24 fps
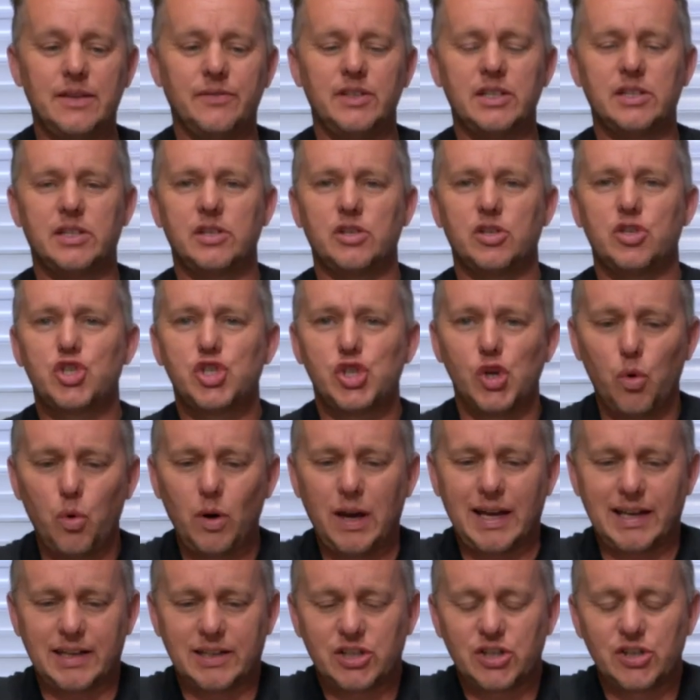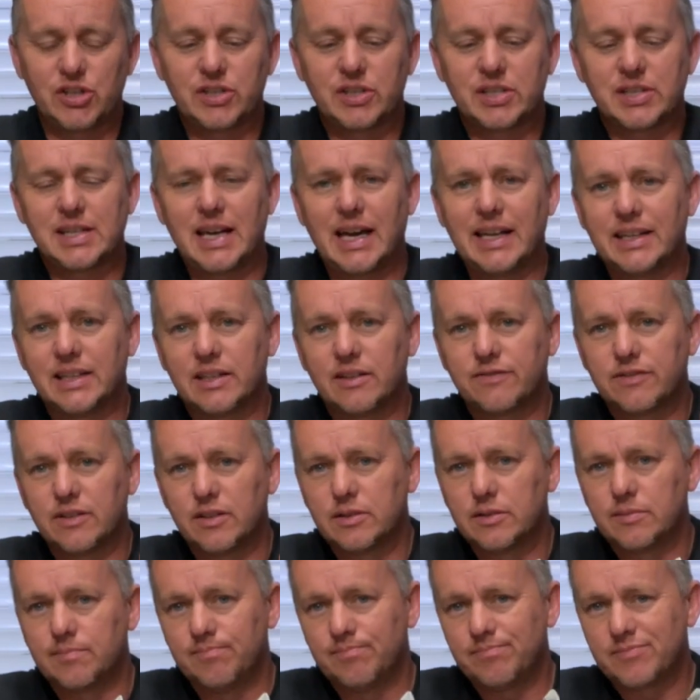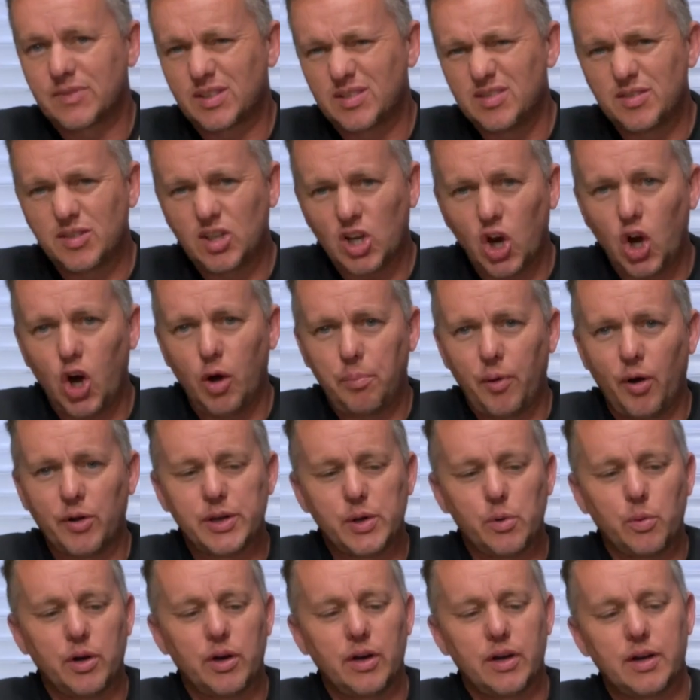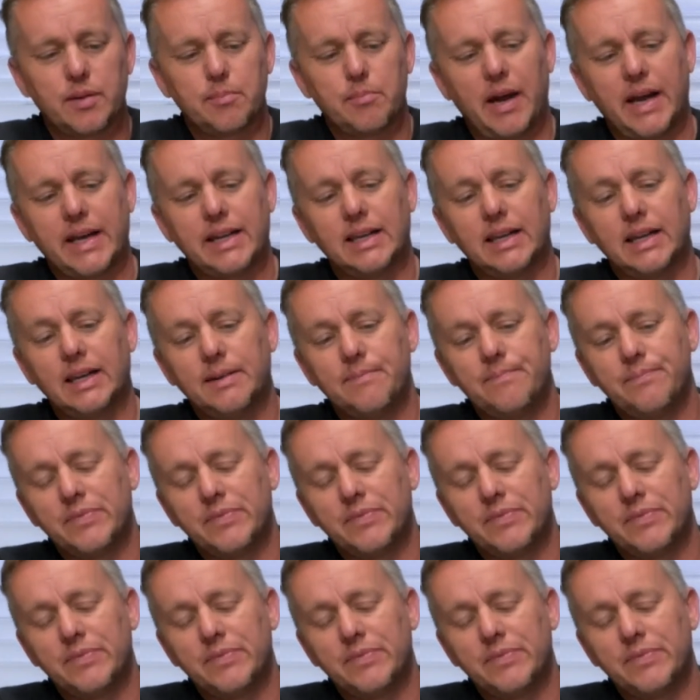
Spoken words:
This is dual action sander for car bodywork mainly.